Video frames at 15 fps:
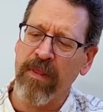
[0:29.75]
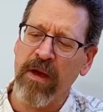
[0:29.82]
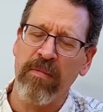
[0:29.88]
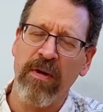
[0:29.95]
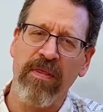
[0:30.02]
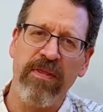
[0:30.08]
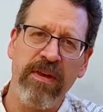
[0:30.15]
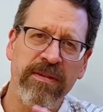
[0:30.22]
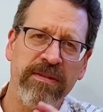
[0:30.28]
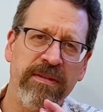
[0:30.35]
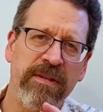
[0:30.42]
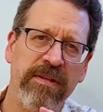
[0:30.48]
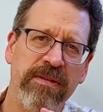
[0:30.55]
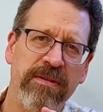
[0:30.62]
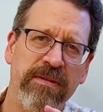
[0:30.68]
But this
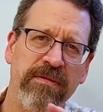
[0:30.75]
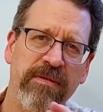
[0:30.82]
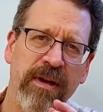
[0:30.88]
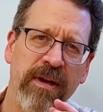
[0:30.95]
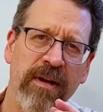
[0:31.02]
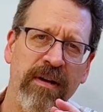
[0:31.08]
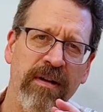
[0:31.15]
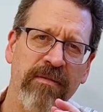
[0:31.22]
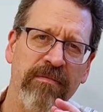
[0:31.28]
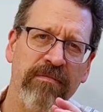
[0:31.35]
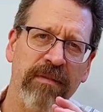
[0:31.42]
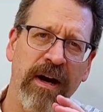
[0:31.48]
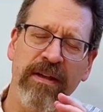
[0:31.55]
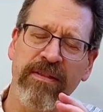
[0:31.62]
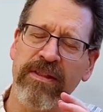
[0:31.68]
is their,
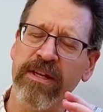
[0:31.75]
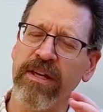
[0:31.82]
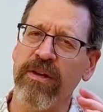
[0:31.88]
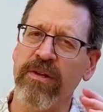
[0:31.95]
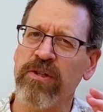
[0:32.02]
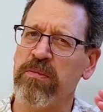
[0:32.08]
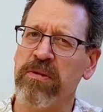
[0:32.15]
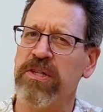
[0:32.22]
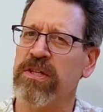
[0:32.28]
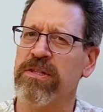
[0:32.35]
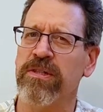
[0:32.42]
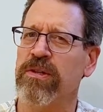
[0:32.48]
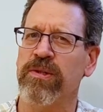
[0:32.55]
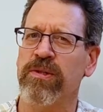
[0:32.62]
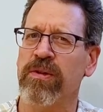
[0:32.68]
I think it used to be
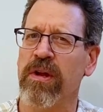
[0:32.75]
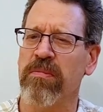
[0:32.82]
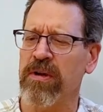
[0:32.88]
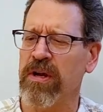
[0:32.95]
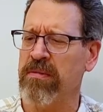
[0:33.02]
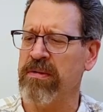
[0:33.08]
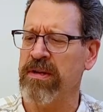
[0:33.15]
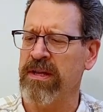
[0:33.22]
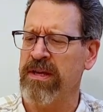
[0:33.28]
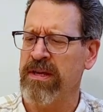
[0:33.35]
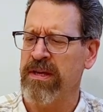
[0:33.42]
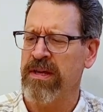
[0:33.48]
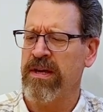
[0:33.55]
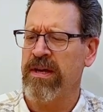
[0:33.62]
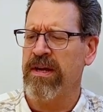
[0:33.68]
just their straight bourbon,
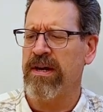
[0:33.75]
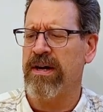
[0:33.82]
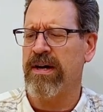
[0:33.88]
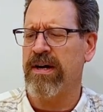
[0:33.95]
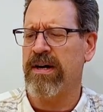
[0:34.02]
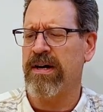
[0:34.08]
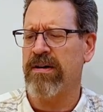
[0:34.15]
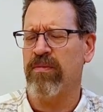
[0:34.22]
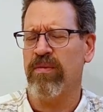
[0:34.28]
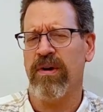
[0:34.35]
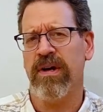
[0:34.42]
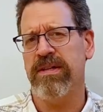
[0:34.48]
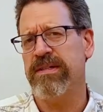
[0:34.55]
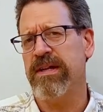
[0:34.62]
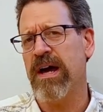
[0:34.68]

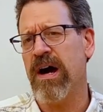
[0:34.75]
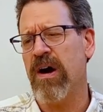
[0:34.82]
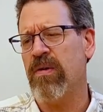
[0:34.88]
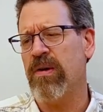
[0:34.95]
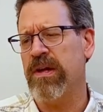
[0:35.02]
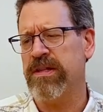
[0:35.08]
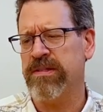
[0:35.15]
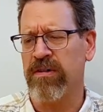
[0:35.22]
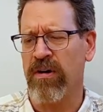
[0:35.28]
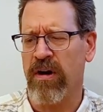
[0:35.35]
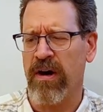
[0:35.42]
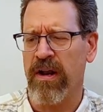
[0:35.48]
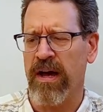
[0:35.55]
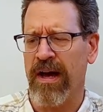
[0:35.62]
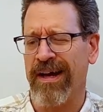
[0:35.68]
whereas now it's
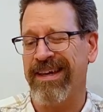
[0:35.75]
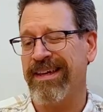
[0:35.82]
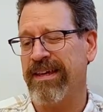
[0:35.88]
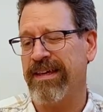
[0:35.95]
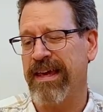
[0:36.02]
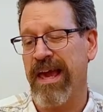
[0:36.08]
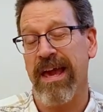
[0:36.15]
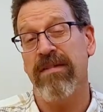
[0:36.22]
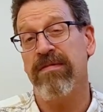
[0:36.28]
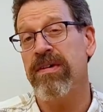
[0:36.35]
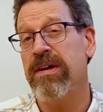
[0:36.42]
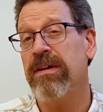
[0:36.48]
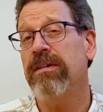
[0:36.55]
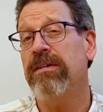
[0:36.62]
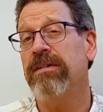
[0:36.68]
got a
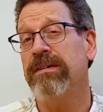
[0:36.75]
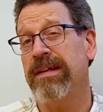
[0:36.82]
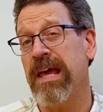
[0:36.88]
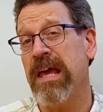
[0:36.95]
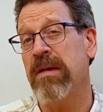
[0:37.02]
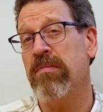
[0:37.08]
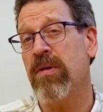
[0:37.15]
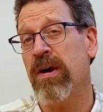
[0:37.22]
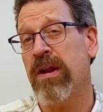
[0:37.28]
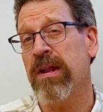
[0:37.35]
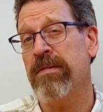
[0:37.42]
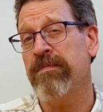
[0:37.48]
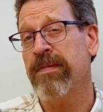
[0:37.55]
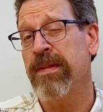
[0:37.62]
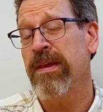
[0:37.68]
Cavehill name on
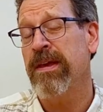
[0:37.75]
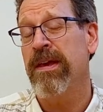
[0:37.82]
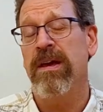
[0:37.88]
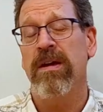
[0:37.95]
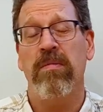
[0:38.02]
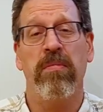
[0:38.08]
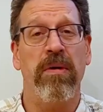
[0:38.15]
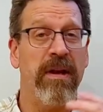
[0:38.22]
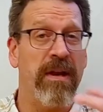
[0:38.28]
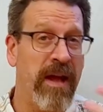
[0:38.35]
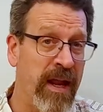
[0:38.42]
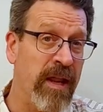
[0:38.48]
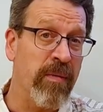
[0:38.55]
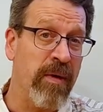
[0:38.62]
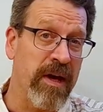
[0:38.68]
it. But
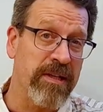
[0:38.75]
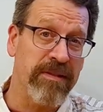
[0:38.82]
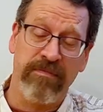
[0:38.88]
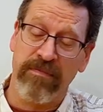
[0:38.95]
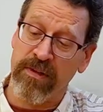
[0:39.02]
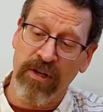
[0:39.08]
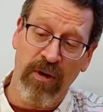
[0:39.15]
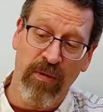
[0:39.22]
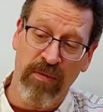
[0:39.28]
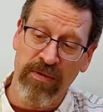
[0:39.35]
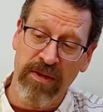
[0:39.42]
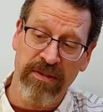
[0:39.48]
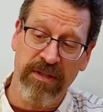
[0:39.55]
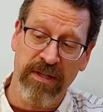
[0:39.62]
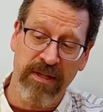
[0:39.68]
anyways, you know,
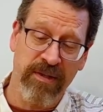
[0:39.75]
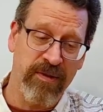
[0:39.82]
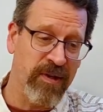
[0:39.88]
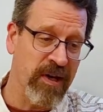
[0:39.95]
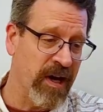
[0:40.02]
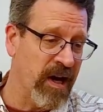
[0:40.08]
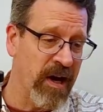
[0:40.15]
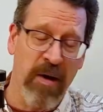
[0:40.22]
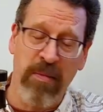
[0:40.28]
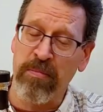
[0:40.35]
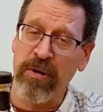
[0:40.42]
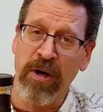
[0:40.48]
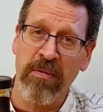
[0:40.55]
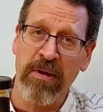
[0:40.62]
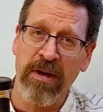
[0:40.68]
this is a
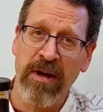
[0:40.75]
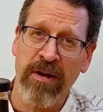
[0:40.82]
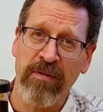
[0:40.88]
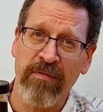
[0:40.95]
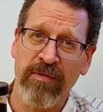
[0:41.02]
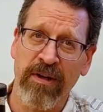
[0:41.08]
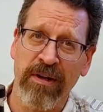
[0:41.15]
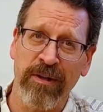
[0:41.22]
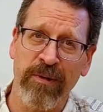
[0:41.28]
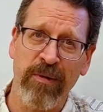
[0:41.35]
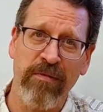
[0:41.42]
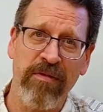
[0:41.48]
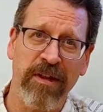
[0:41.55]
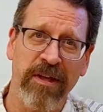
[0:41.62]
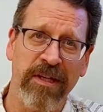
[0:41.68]
bourbon out of
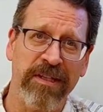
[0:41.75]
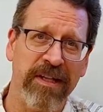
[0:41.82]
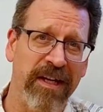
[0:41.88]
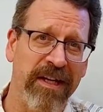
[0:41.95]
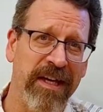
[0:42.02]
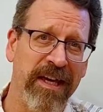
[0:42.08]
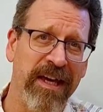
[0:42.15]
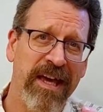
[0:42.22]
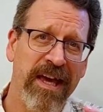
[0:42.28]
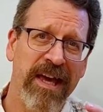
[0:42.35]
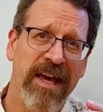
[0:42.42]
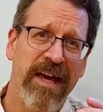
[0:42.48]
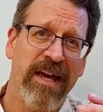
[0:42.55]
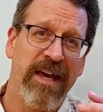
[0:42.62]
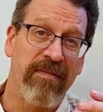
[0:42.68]
Louisville, Kentucky.
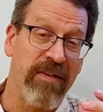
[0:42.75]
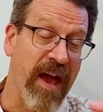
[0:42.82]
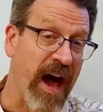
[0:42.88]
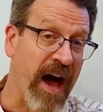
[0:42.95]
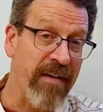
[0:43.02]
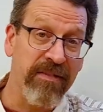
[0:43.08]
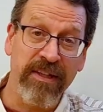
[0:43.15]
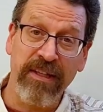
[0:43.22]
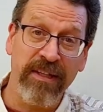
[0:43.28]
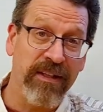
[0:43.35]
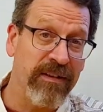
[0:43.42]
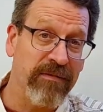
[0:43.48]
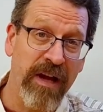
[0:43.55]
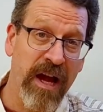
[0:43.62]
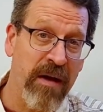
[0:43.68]
If you have a
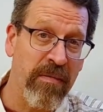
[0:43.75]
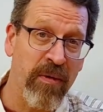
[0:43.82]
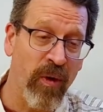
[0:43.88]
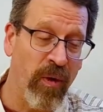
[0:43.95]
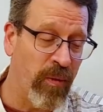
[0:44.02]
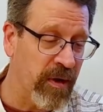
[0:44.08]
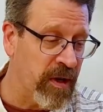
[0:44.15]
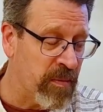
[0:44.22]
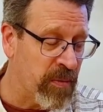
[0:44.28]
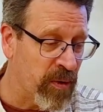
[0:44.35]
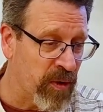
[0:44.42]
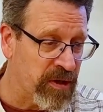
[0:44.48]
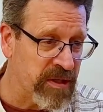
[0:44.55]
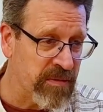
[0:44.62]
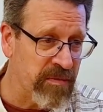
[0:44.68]
little Rabbit Hole, when you
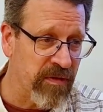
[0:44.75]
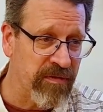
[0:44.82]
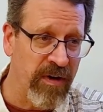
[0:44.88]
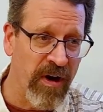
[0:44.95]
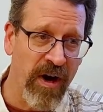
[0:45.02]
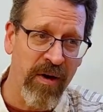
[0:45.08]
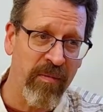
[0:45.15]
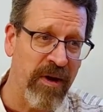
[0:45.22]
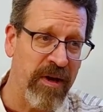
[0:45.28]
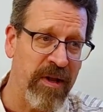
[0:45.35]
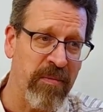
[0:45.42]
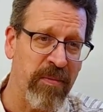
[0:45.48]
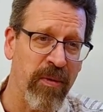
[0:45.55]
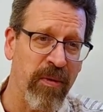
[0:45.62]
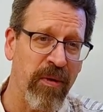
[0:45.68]
pour some, if not, when
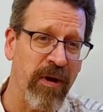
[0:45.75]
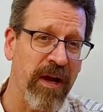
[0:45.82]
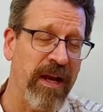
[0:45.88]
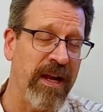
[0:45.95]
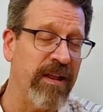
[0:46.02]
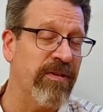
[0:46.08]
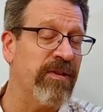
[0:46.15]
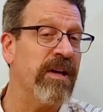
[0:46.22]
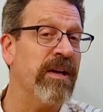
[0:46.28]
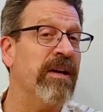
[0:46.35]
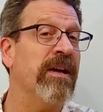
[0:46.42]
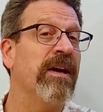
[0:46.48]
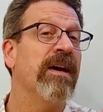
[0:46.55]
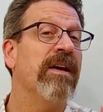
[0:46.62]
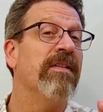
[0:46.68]
you pour
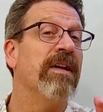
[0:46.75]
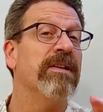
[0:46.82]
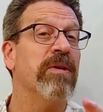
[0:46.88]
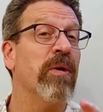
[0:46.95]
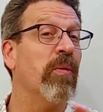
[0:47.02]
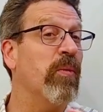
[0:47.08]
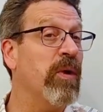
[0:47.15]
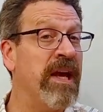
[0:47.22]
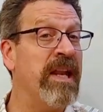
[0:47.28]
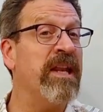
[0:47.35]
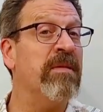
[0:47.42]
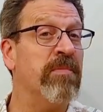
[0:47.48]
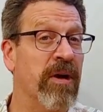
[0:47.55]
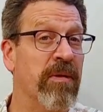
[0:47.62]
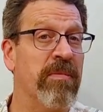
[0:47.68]
anything, that's a
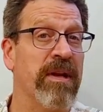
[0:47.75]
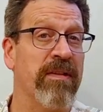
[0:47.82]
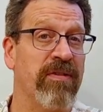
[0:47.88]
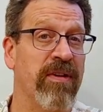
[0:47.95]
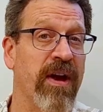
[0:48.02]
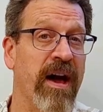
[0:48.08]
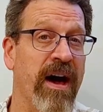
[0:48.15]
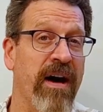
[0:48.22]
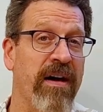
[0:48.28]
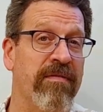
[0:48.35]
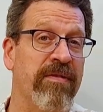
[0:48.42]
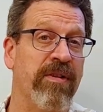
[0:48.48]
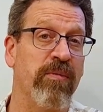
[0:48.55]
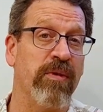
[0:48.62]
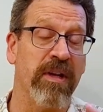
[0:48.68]
weeded bourbon if you
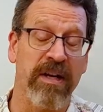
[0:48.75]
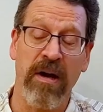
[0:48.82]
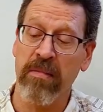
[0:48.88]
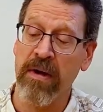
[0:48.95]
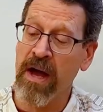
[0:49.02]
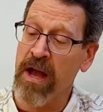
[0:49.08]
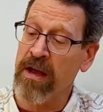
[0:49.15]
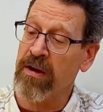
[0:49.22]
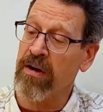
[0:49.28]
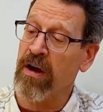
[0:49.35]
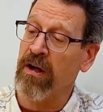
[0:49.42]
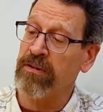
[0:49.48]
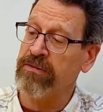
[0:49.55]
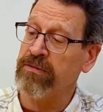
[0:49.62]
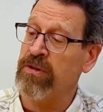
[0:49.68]
have. And when you come back,
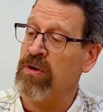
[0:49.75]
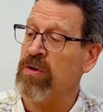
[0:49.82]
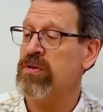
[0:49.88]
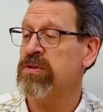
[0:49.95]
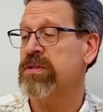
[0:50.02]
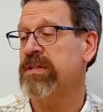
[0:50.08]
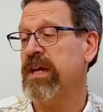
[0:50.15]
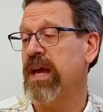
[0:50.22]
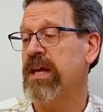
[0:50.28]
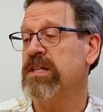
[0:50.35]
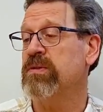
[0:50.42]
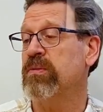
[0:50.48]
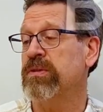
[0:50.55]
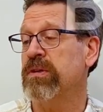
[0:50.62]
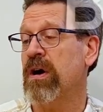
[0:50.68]
I'll nose and
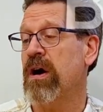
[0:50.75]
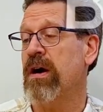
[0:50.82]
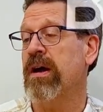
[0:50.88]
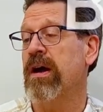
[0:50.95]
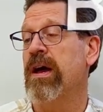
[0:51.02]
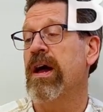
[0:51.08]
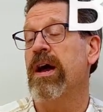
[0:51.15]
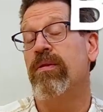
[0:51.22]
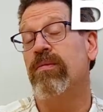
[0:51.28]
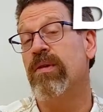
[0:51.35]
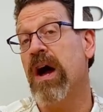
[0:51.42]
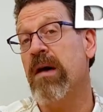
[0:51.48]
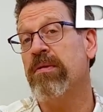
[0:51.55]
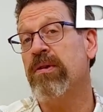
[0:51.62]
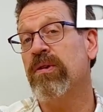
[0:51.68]
taste and we'll talk
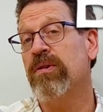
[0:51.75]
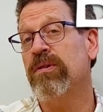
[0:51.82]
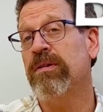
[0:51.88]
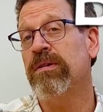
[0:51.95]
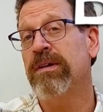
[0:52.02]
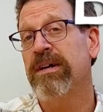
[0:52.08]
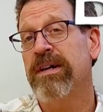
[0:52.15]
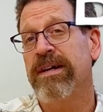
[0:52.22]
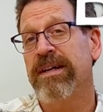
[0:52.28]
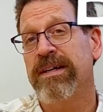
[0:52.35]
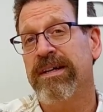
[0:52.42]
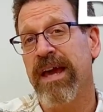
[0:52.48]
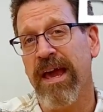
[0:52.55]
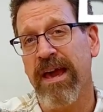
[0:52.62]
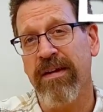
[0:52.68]
Rabbit Hole,
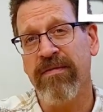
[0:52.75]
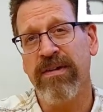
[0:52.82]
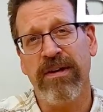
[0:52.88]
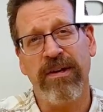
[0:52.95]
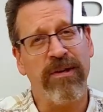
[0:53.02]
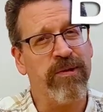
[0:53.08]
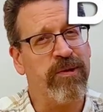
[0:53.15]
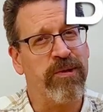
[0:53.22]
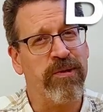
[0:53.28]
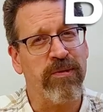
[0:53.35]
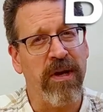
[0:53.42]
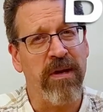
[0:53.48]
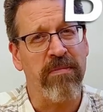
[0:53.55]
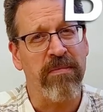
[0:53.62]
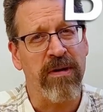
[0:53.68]
Cavehill
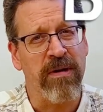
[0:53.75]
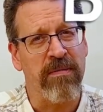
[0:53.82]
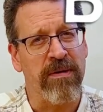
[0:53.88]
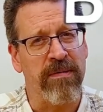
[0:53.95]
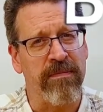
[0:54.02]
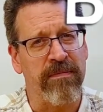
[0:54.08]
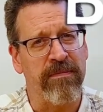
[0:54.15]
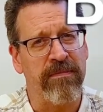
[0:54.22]
straight bourbon.